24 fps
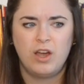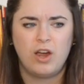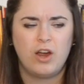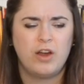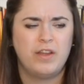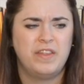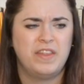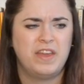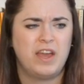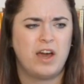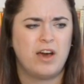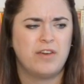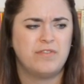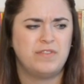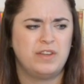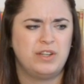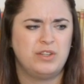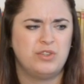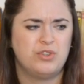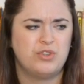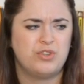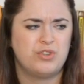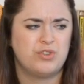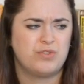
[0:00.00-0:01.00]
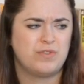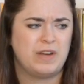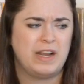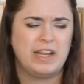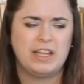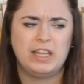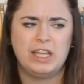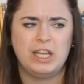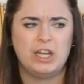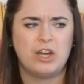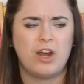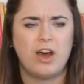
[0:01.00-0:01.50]
Are they often
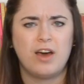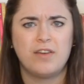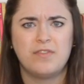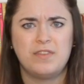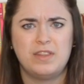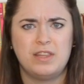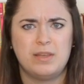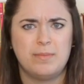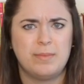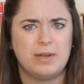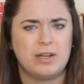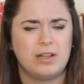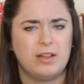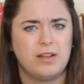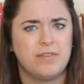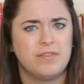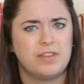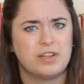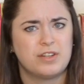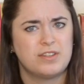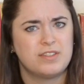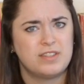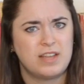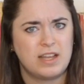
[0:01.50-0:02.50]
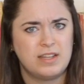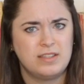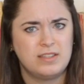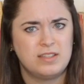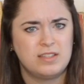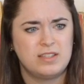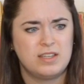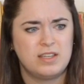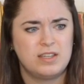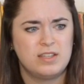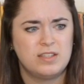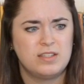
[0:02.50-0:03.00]
trailing off in the middle of their
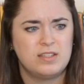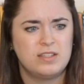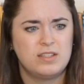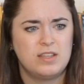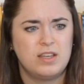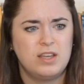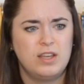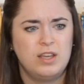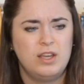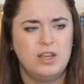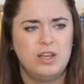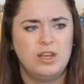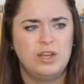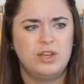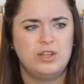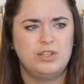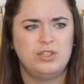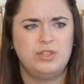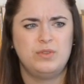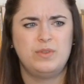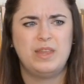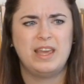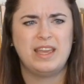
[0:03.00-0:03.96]
sentences? Do